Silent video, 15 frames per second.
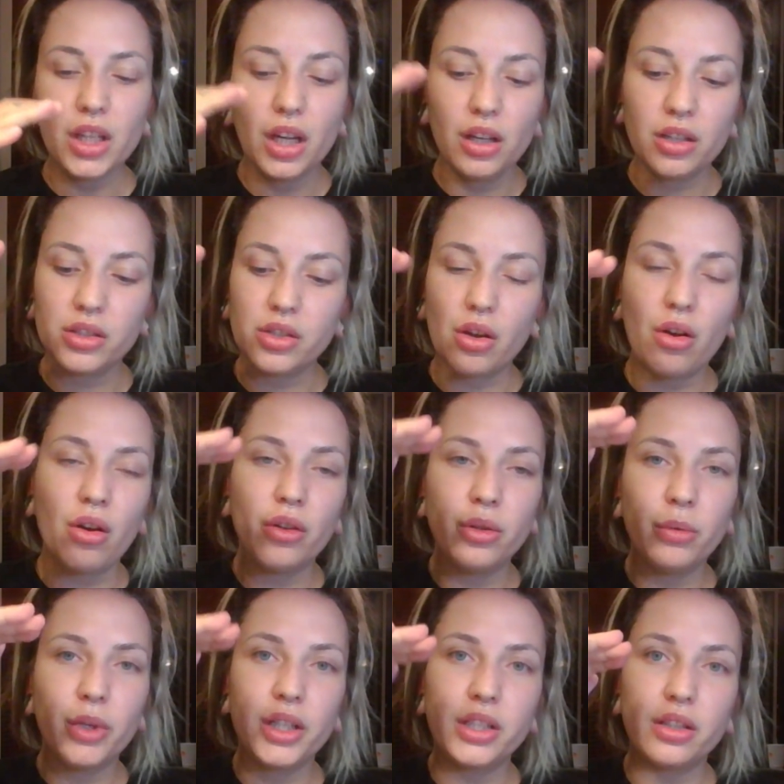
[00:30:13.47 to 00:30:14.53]
And it's all the
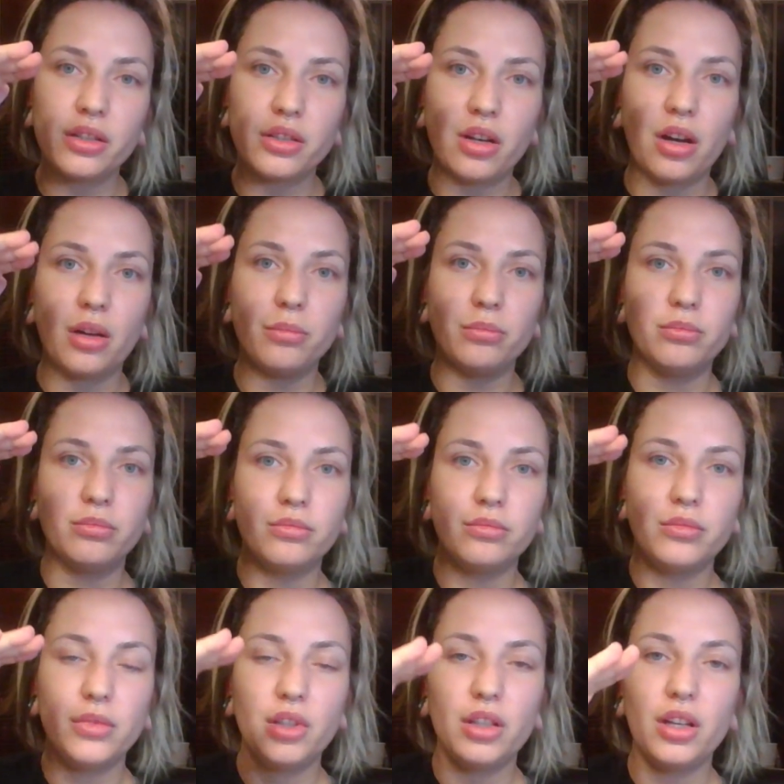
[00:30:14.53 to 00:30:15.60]
way to the top.
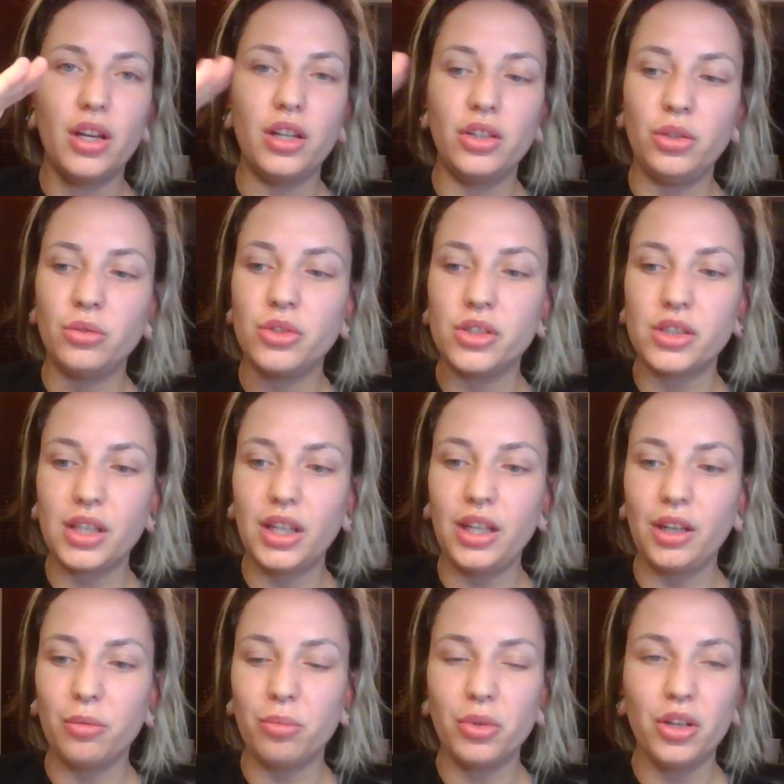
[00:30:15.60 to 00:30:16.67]
And you just
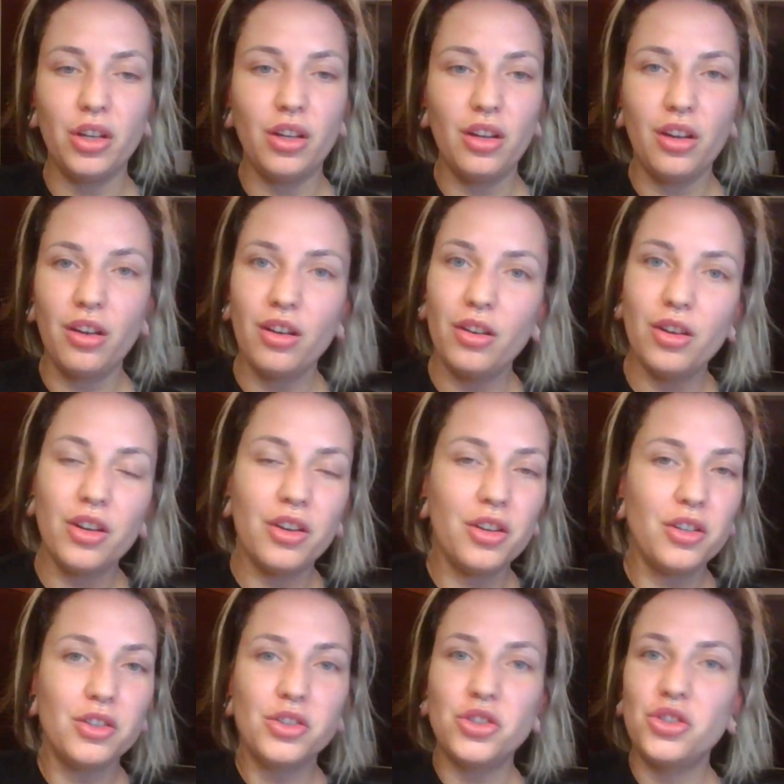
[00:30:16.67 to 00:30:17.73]
keep
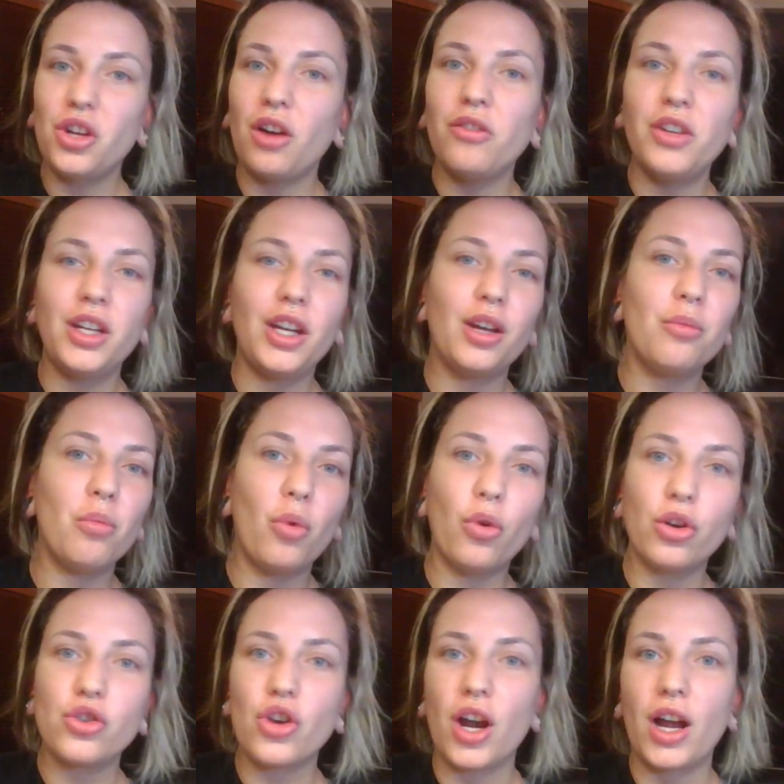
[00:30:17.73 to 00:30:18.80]
shoving in
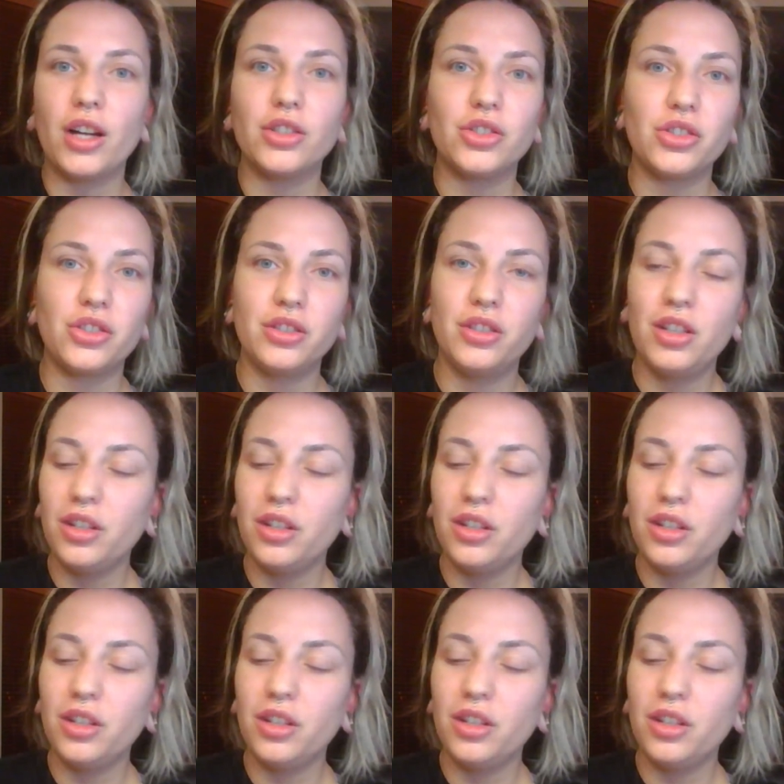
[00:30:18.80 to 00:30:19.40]
more trash.